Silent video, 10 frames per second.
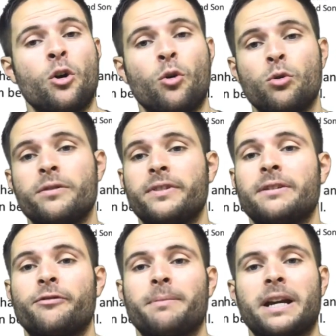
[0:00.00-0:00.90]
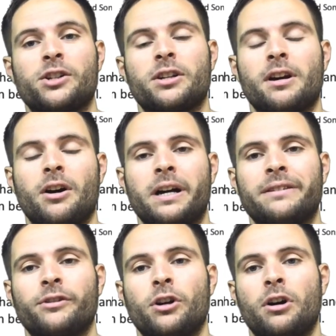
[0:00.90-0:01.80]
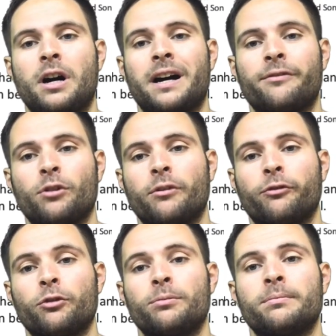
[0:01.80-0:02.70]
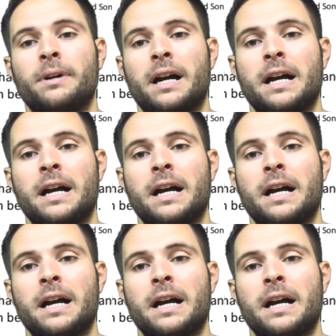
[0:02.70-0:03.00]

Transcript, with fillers: All of the information that I've got from